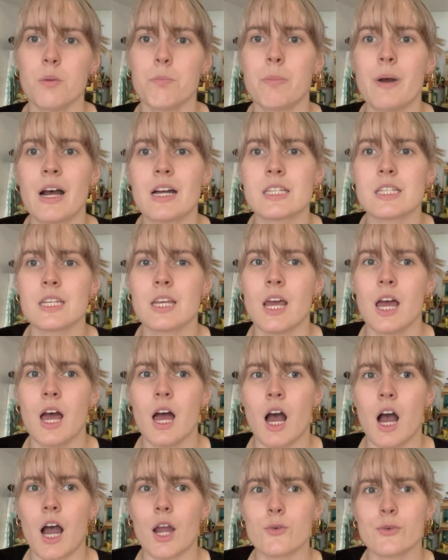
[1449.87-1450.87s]

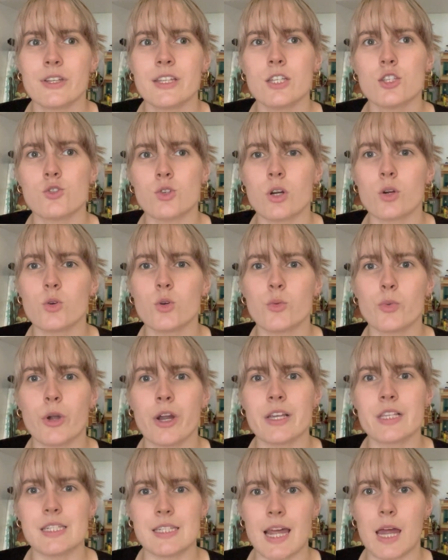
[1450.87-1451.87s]
I really struggle with where
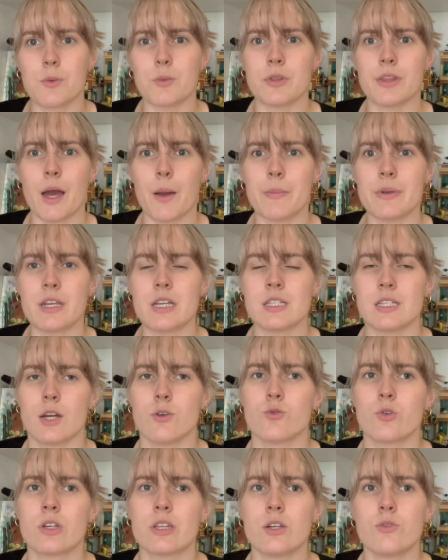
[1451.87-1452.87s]
I stand with that, because I
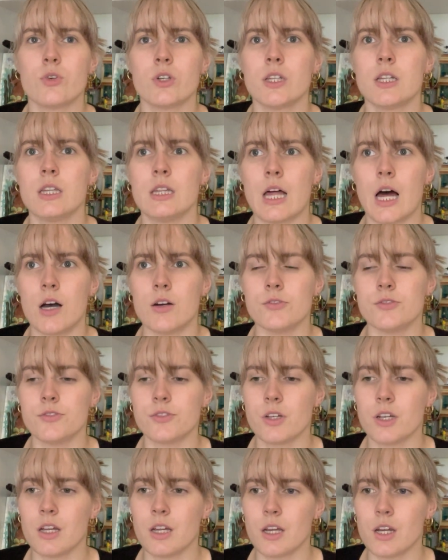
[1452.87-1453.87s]
really, really love
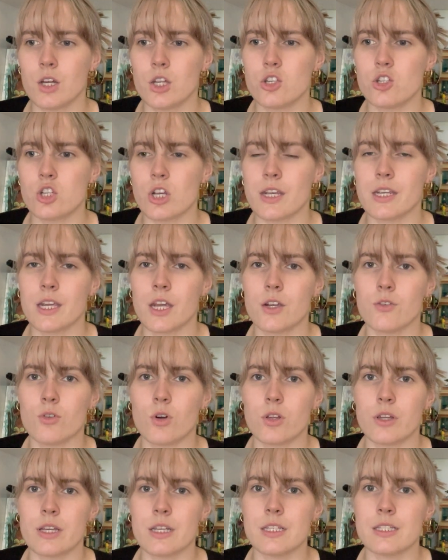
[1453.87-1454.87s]
J.K.
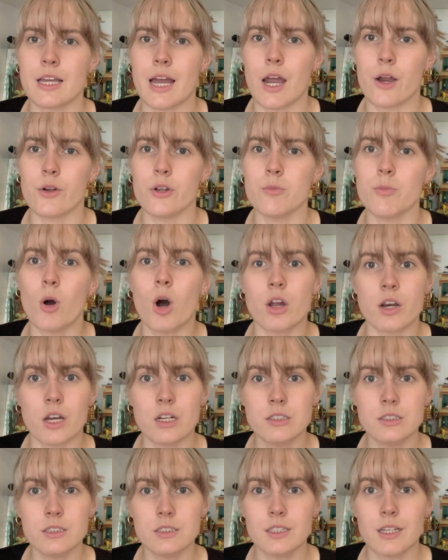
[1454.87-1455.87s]
Rowling's Harry Potter,
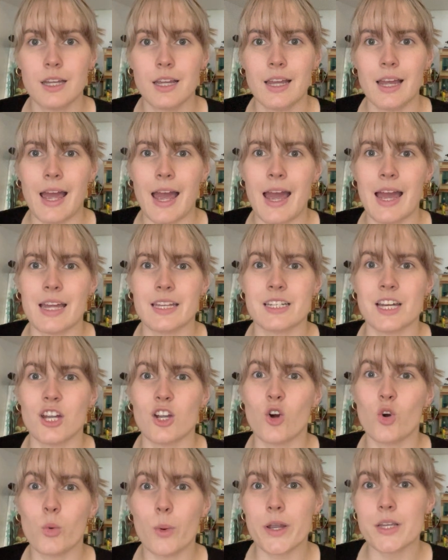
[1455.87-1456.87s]
and I
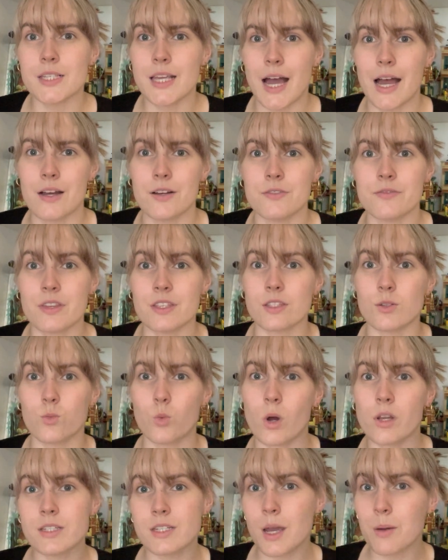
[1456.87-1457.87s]
always have. There's a
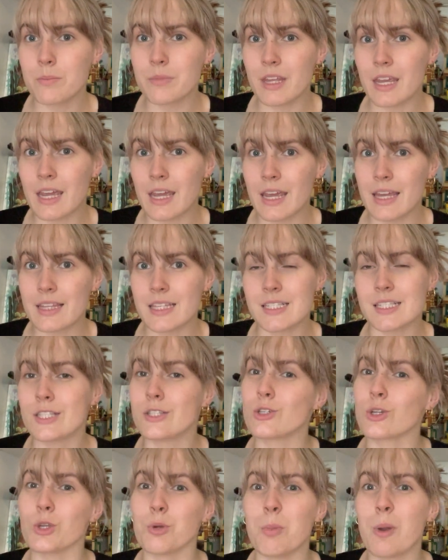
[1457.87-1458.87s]
wand up there, there's
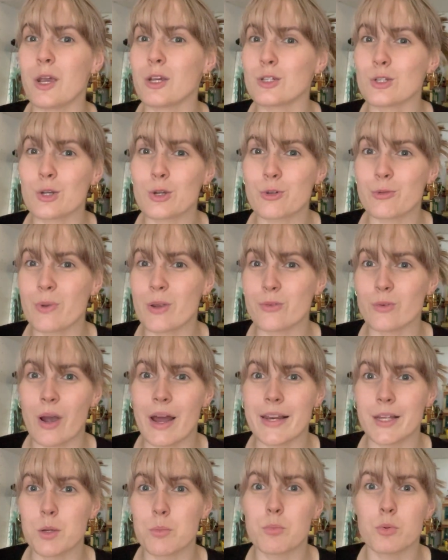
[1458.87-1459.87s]
literally a picture of me
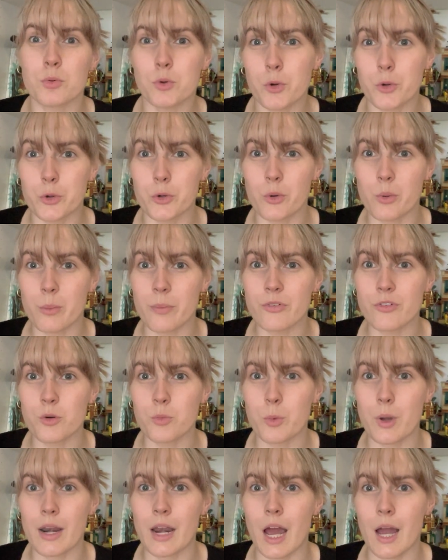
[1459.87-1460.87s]
riding a broom from
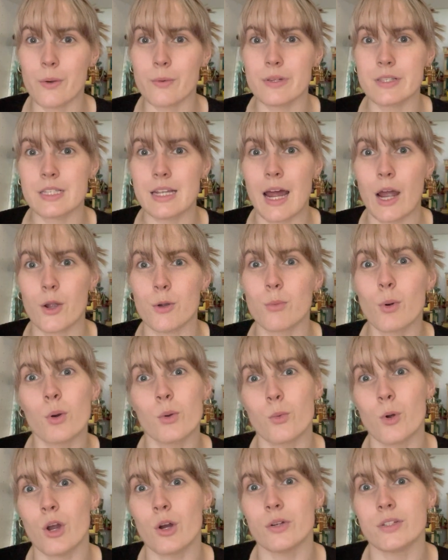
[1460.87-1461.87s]
when I was at Harry Potter
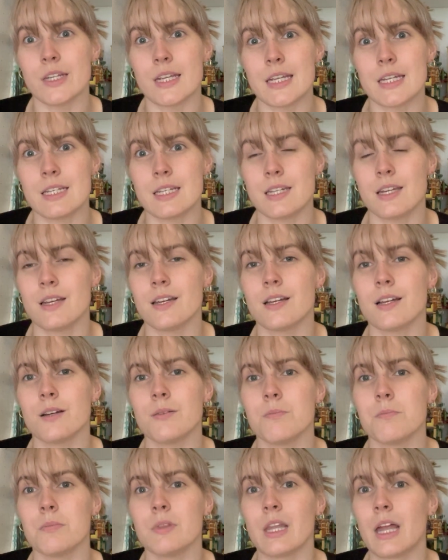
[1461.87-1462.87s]
World in
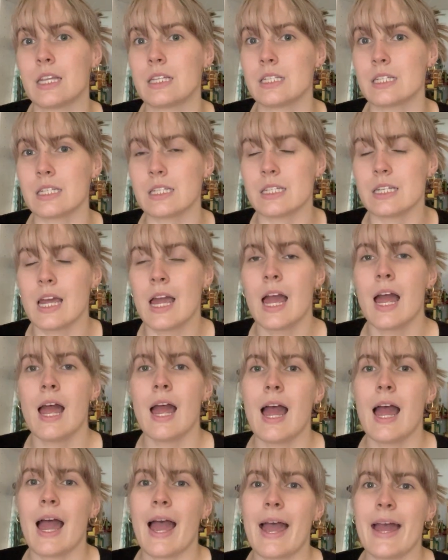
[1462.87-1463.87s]
London,
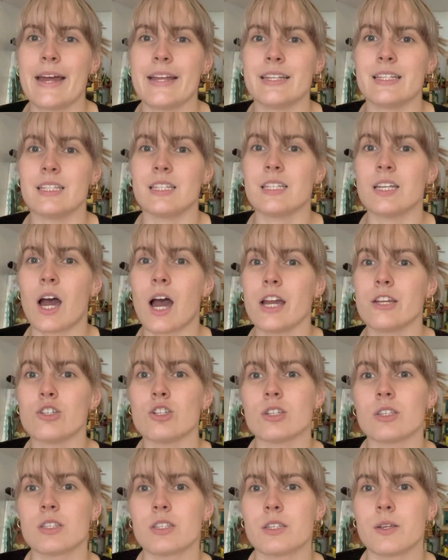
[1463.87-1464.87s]
and I
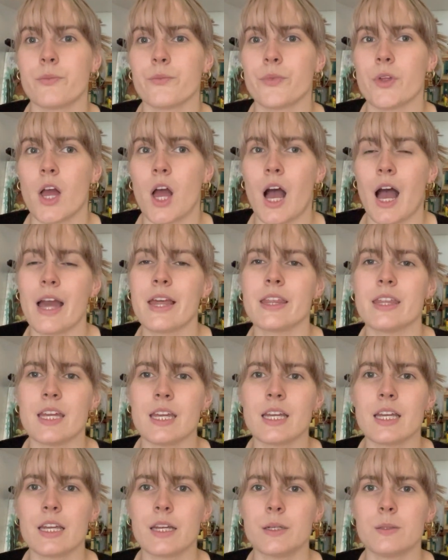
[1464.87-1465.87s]

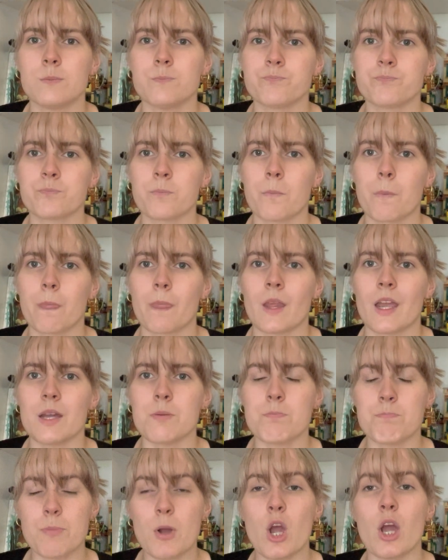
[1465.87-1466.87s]
think
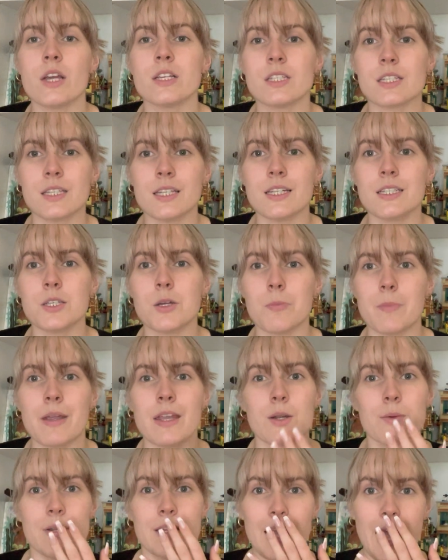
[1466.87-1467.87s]
personally, to
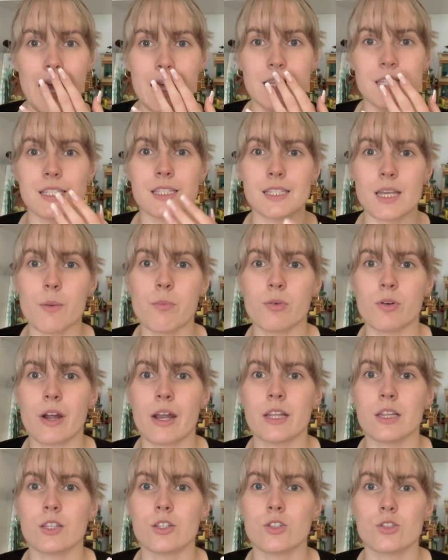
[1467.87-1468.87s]
me, we can
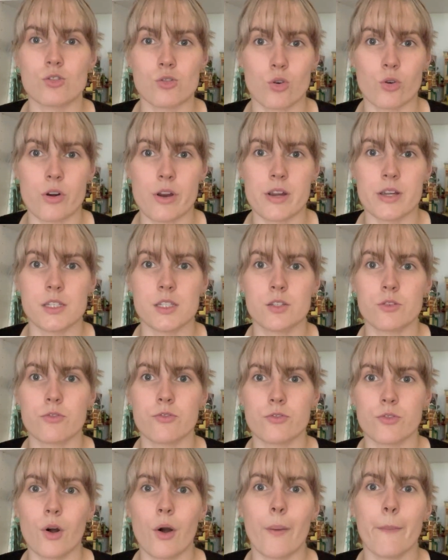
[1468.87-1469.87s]
separate the stories
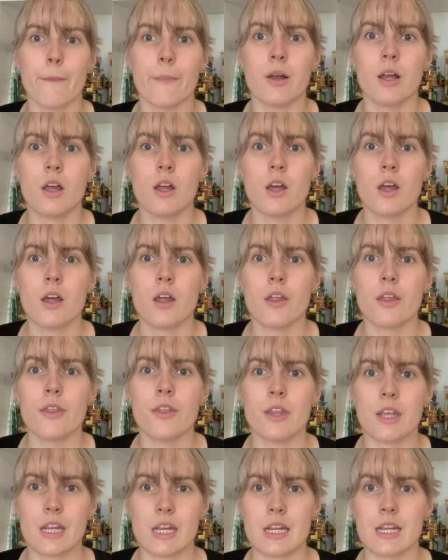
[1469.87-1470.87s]
from
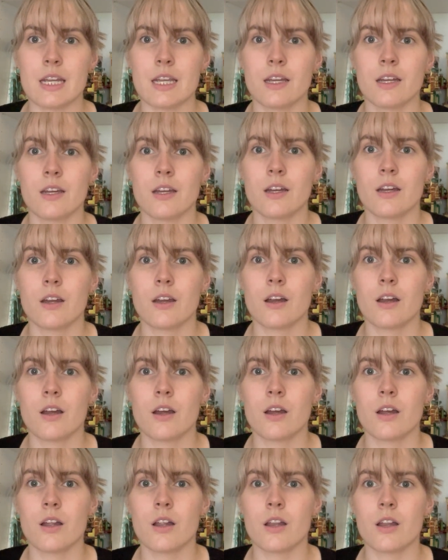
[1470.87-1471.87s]
the
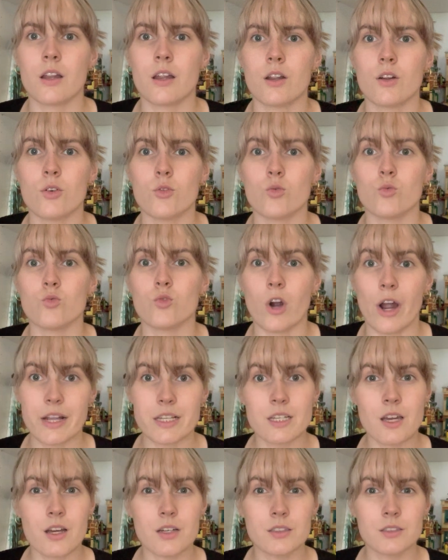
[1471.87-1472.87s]

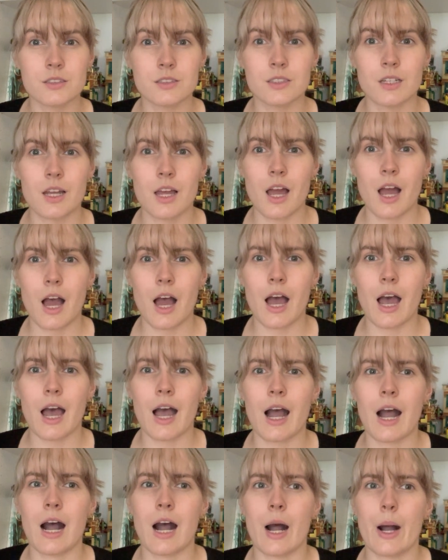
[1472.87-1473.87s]
writer,
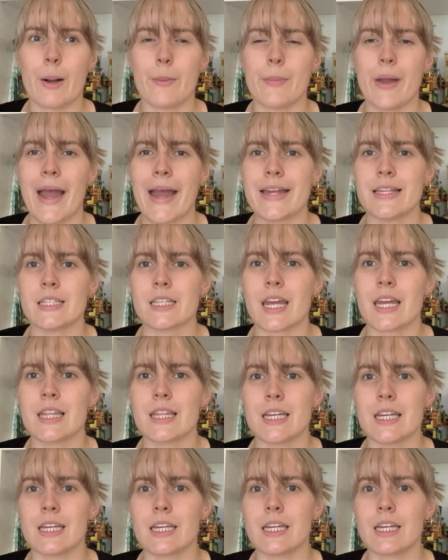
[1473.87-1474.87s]
and I
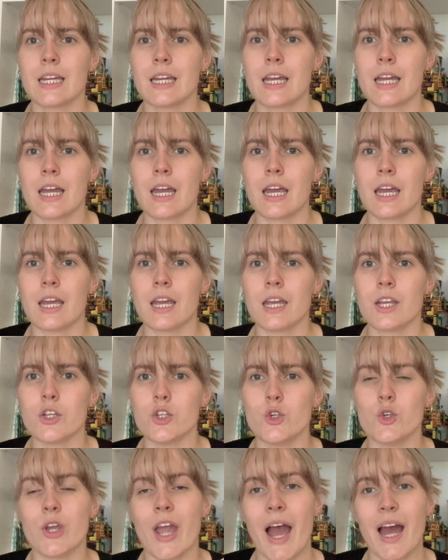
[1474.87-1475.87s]
think
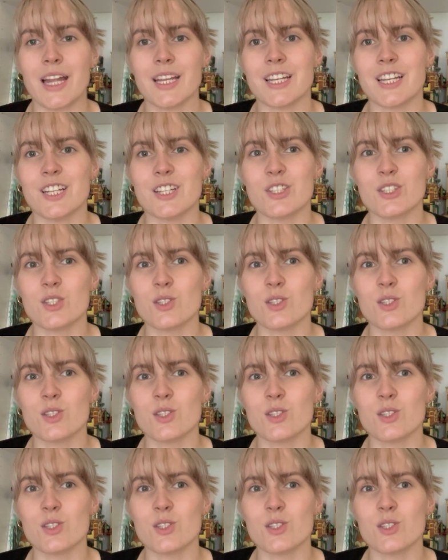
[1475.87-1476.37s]
you can